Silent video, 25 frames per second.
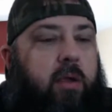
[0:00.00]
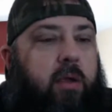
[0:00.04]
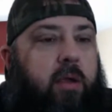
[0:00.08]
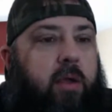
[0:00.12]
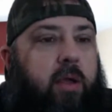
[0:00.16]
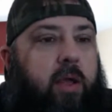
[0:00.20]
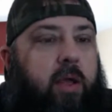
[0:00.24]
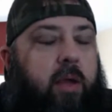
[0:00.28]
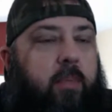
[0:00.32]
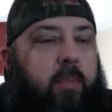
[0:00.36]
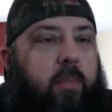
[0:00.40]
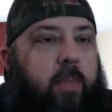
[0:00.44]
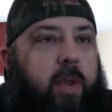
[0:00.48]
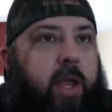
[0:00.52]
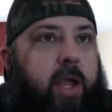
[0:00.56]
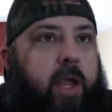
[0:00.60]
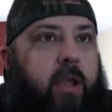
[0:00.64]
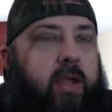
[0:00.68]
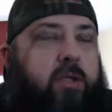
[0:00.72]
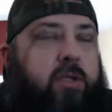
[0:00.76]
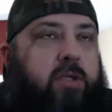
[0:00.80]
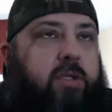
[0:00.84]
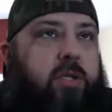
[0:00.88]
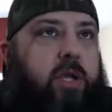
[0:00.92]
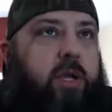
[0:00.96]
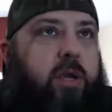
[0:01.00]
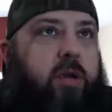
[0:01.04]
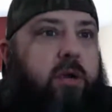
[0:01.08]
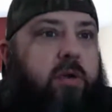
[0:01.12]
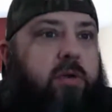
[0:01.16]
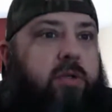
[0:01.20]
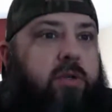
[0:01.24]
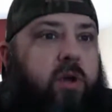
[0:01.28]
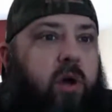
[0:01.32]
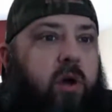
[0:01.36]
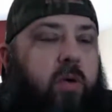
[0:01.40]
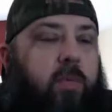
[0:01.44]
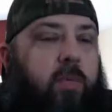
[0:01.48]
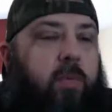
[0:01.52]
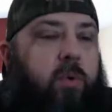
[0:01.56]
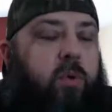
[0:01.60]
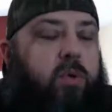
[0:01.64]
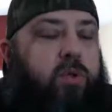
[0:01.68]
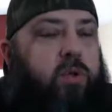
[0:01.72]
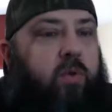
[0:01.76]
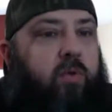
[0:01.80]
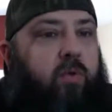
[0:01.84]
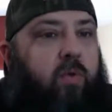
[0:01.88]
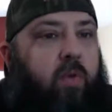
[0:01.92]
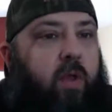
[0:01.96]
and Miggy's years
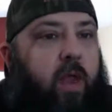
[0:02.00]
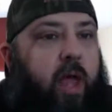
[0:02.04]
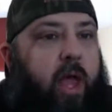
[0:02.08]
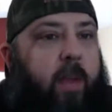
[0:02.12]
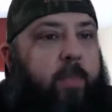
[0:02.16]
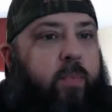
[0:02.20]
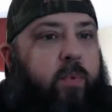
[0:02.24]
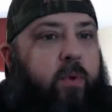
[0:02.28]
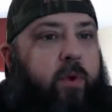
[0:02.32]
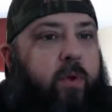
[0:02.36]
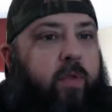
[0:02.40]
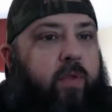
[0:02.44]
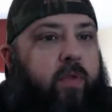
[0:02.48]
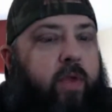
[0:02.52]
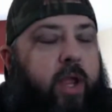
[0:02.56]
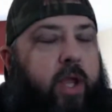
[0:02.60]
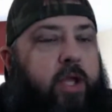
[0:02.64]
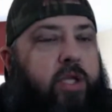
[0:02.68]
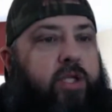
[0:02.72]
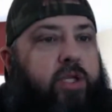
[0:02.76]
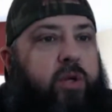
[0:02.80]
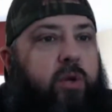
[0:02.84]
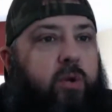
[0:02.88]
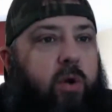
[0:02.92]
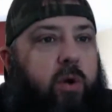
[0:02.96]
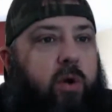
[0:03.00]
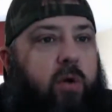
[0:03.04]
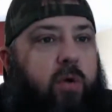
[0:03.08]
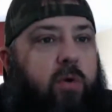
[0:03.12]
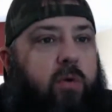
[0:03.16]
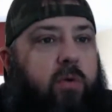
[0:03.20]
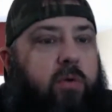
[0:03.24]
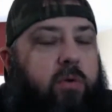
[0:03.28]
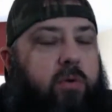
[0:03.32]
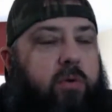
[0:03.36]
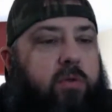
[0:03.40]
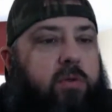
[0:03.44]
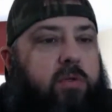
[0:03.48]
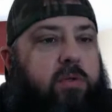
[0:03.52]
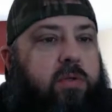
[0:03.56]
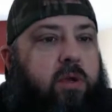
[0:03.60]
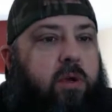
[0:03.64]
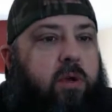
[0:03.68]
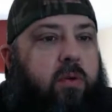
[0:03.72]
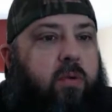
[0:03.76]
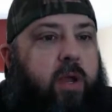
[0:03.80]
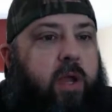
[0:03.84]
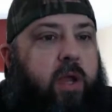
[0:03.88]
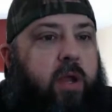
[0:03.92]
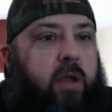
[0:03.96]
almost overlap with Ichiro,
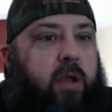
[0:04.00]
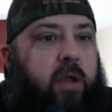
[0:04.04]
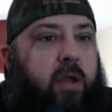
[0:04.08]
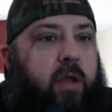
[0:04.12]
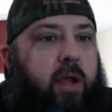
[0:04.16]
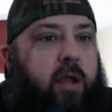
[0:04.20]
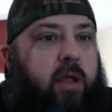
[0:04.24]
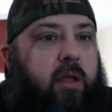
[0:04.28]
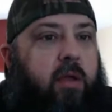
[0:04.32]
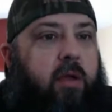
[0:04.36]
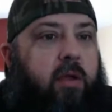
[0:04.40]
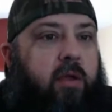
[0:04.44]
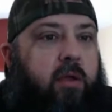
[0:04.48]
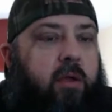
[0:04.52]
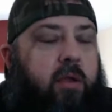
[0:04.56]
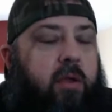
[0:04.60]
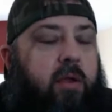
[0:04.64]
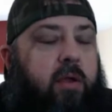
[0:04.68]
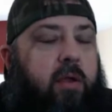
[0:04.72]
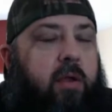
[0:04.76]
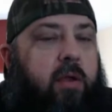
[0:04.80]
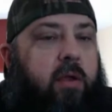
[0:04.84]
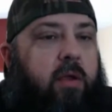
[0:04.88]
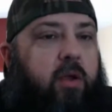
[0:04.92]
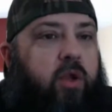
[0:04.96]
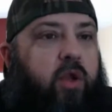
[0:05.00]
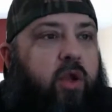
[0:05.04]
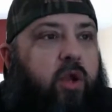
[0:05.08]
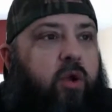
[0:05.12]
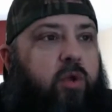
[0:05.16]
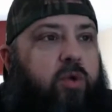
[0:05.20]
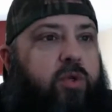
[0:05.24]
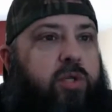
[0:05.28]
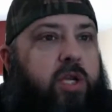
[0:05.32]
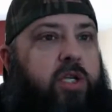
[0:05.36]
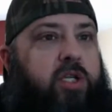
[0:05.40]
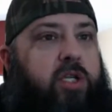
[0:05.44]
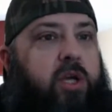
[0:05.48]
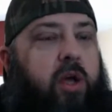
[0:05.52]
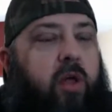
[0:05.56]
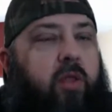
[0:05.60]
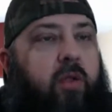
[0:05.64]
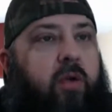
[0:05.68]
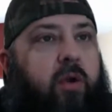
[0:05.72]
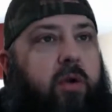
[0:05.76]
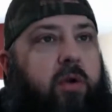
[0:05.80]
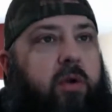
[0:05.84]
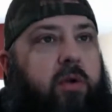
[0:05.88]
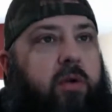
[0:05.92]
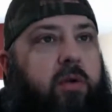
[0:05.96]
so we can kind of use each
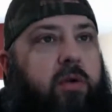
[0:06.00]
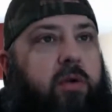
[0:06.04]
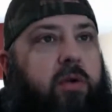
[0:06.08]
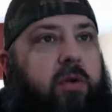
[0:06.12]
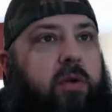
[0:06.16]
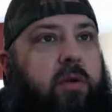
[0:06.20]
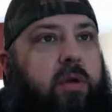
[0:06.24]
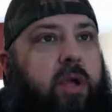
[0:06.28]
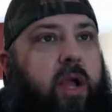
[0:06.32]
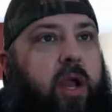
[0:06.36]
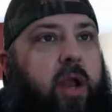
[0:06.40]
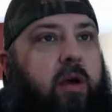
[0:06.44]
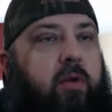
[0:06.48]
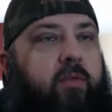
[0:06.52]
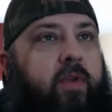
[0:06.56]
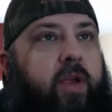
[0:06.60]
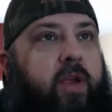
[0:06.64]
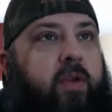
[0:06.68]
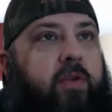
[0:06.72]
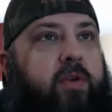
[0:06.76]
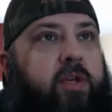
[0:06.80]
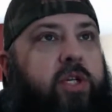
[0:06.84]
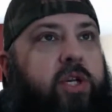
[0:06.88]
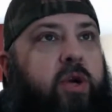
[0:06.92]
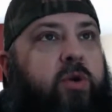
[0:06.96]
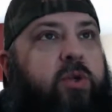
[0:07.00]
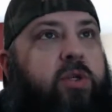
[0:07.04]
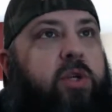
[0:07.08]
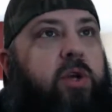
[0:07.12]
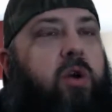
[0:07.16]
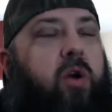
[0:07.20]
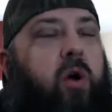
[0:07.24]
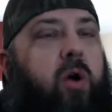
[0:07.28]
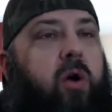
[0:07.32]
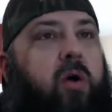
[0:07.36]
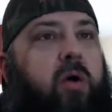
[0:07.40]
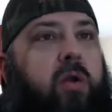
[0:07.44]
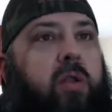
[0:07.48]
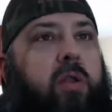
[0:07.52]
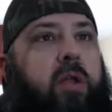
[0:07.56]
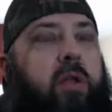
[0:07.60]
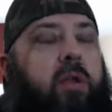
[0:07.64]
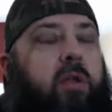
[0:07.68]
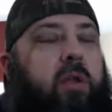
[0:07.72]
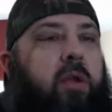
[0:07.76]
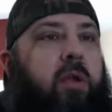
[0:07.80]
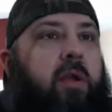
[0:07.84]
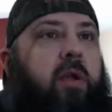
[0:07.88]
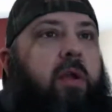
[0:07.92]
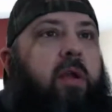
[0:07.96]
other. If he shows a card that
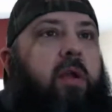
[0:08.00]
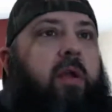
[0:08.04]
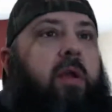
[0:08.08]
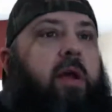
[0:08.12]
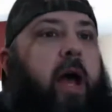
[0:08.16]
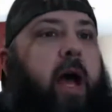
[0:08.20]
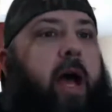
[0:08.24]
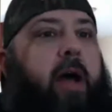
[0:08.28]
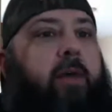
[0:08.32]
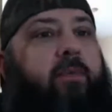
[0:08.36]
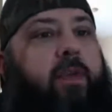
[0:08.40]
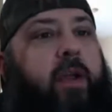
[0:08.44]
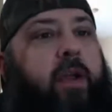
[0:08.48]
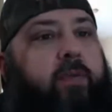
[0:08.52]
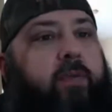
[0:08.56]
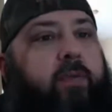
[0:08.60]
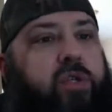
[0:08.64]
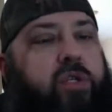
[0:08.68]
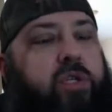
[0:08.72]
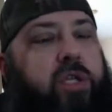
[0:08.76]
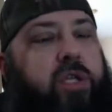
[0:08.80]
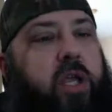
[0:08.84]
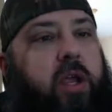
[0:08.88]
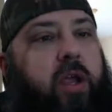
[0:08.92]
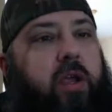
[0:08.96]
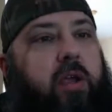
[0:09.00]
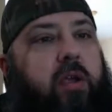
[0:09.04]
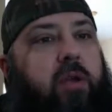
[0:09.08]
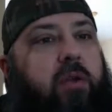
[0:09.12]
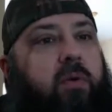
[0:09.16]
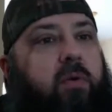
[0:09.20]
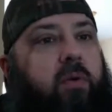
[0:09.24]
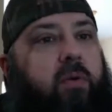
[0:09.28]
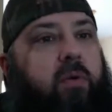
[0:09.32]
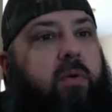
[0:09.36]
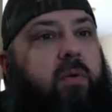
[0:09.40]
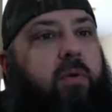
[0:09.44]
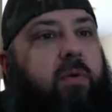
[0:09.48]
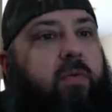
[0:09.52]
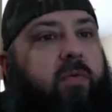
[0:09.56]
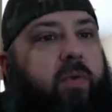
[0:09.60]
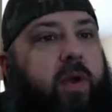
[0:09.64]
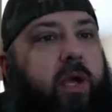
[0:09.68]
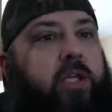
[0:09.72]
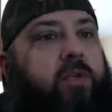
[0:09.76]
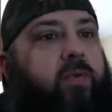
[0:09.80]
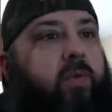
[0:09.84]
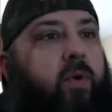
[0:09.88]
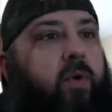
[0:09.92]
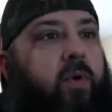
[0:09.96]
I've never seen or
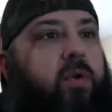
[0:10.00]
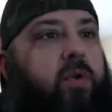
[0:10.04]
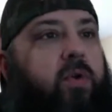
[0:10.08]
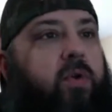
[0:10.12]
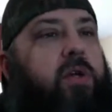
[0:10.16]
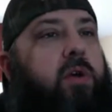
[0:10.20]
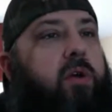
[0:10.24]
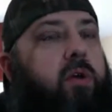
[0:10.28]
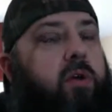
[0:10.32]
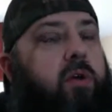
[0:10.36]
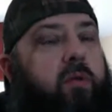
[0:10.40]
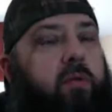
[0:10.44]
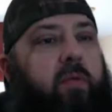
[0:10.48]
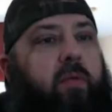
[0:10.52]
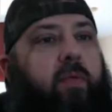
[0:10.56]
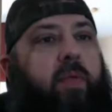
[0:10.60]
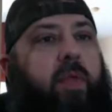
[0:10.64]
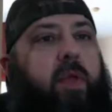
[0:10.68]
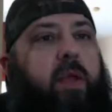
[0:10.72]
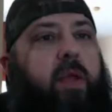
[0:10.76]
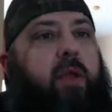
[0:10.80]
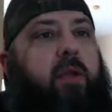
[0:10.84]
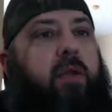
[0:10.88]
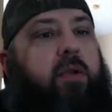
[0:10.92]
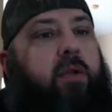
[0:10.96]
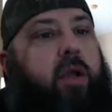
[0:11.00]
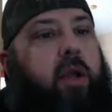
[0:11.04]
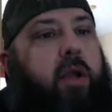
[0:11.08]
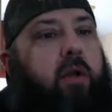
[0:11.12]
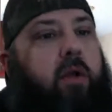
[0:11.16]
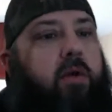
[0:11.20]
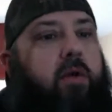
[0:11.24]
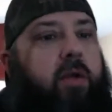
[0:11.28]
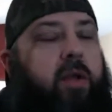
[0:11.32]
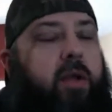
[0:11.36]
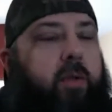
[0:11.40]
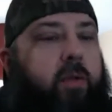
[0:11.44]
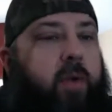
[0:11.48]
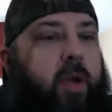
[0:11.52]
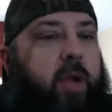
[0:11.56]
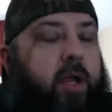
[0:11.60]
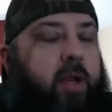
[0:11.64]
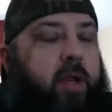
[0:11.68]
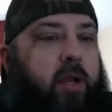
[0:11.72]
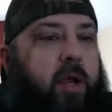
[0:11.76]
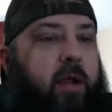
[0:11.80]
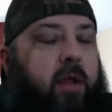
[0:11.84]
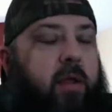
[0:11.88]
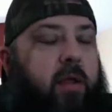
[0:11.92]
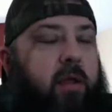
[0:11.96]
vice versa, then we
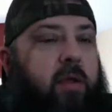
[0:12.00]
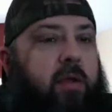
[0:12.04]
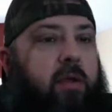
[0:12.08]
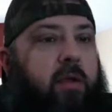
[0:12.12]
can kind of